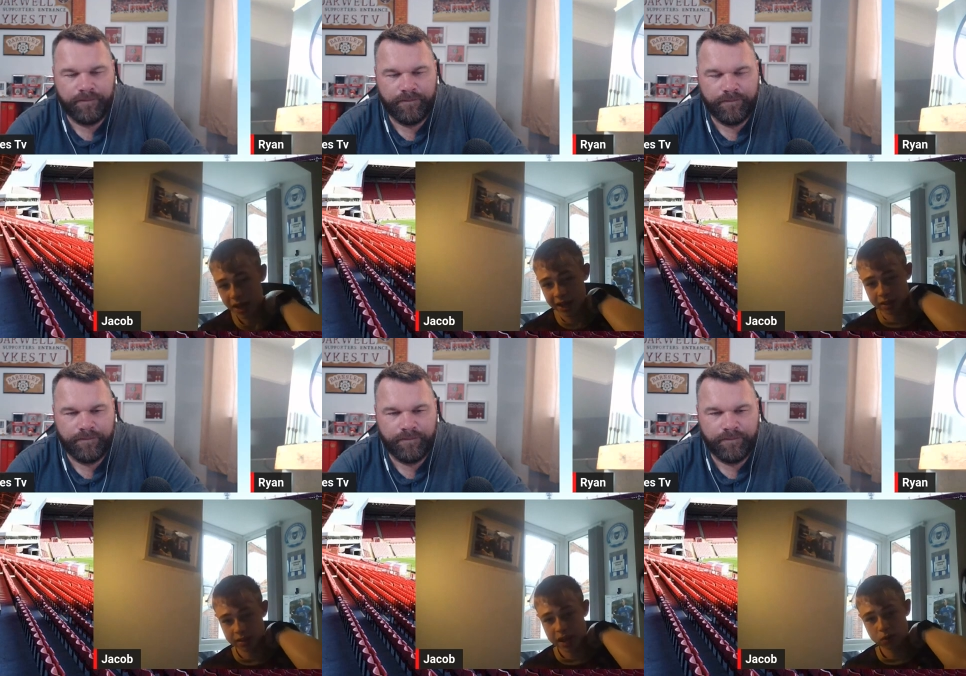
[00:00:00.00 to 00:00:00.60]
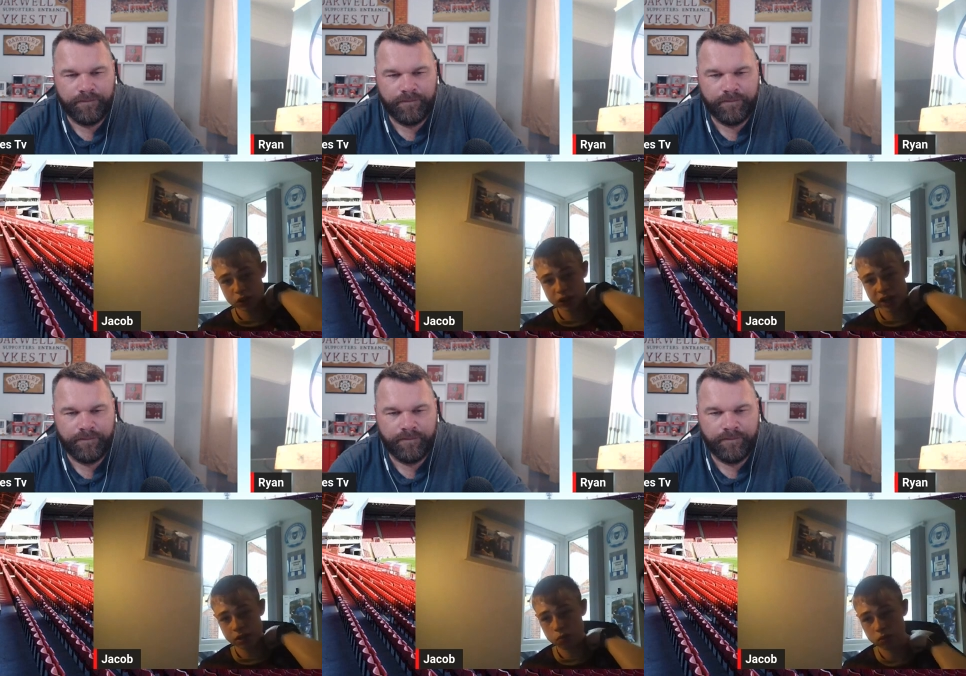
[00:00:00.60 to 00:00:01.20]
Speaker 1: And
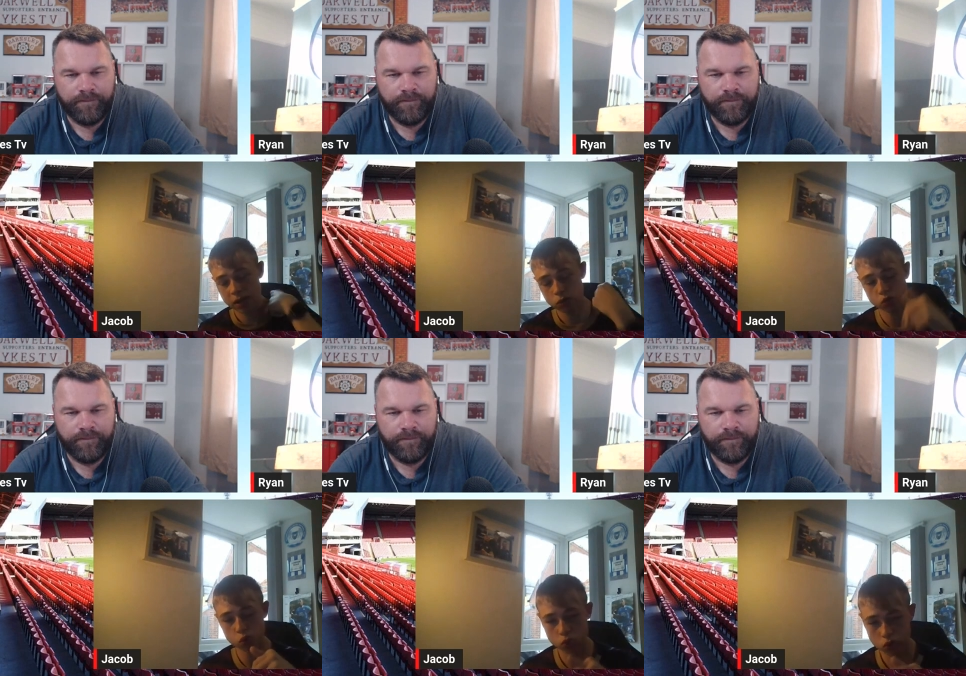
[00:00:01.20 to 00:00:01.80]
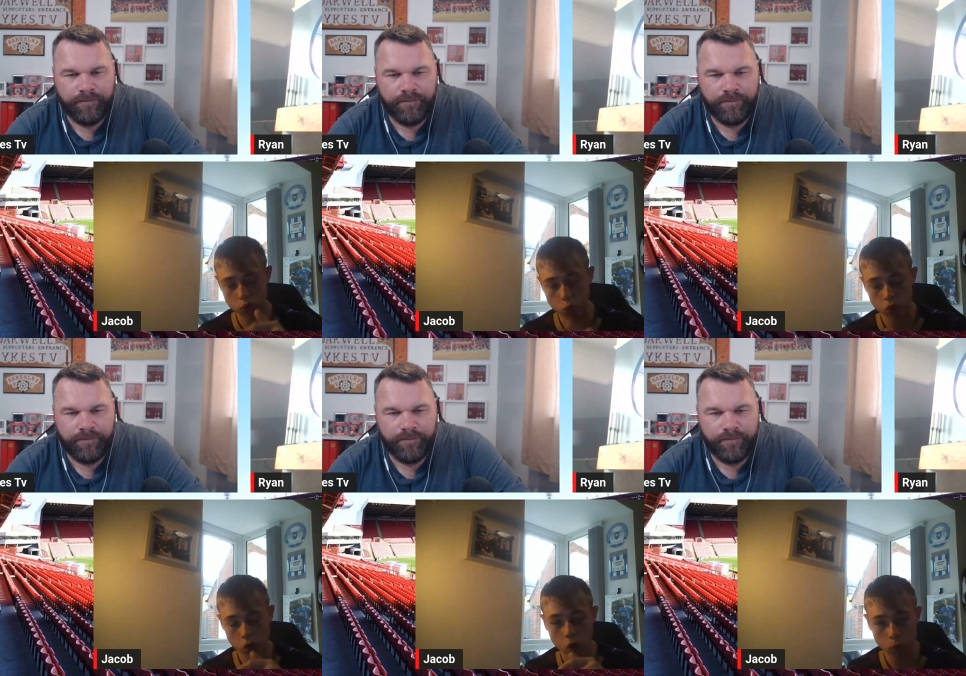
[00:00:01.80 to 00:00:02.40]
Daryl was
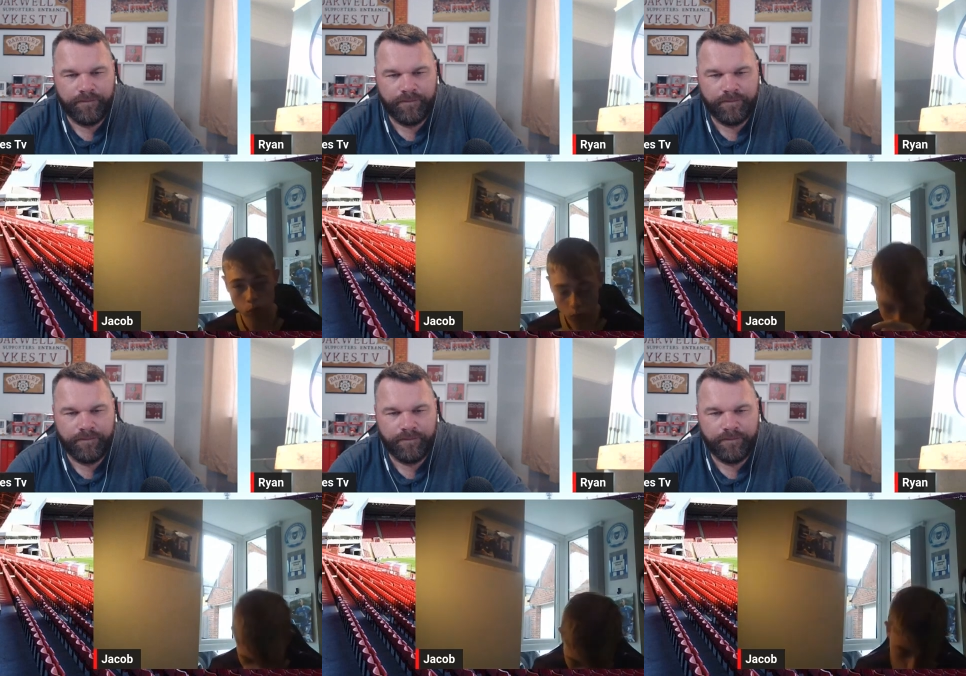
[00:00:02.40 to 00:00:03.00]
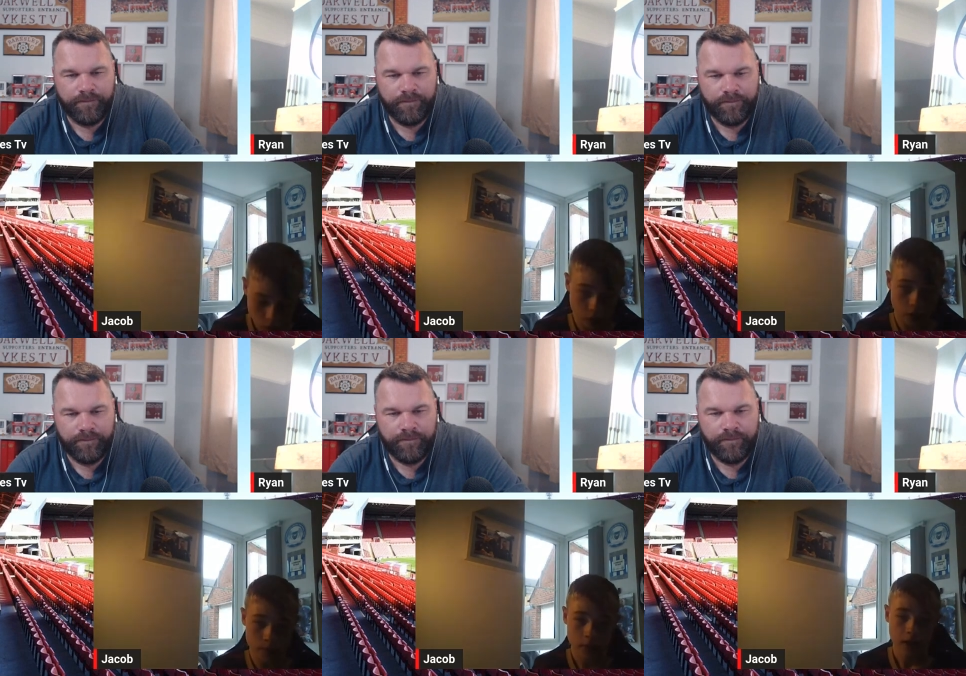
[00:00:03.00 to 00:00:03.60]
on one of
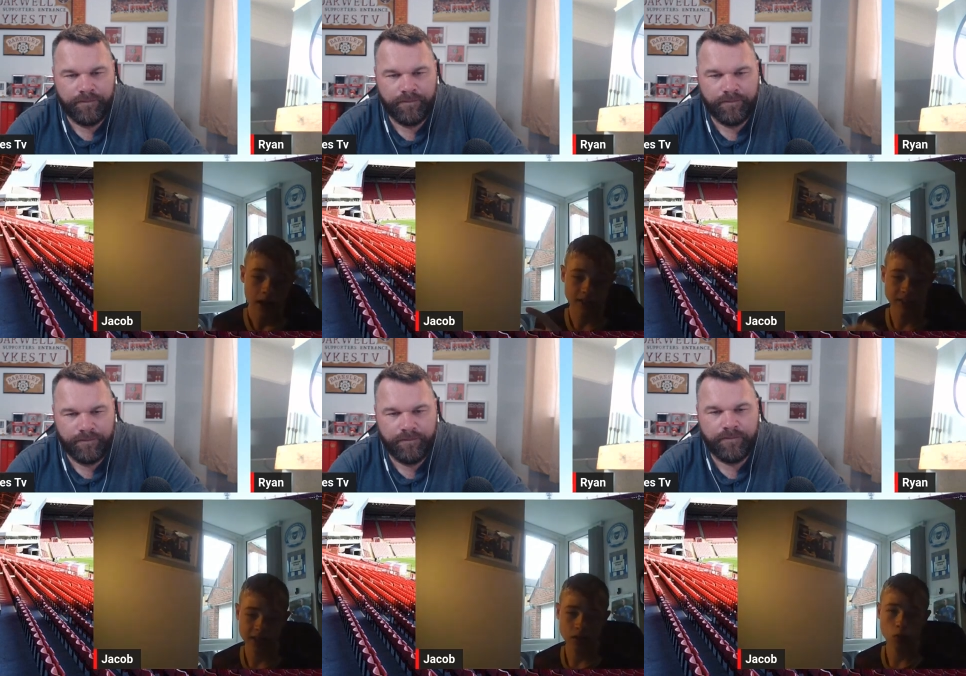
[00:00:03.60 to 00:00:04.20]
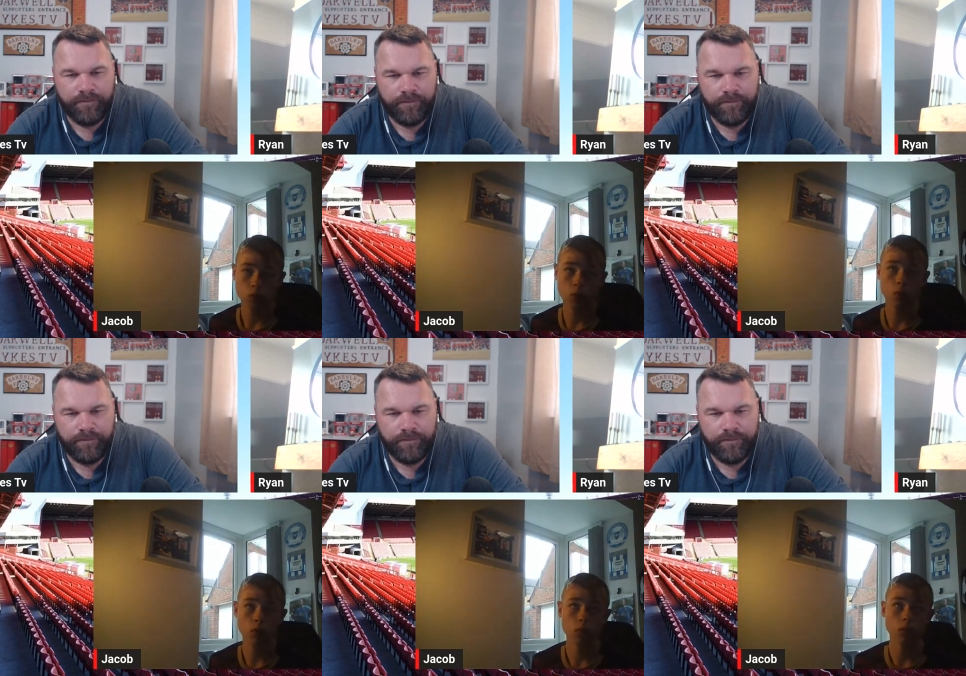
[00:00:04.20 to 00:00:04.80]
them, and he said, well,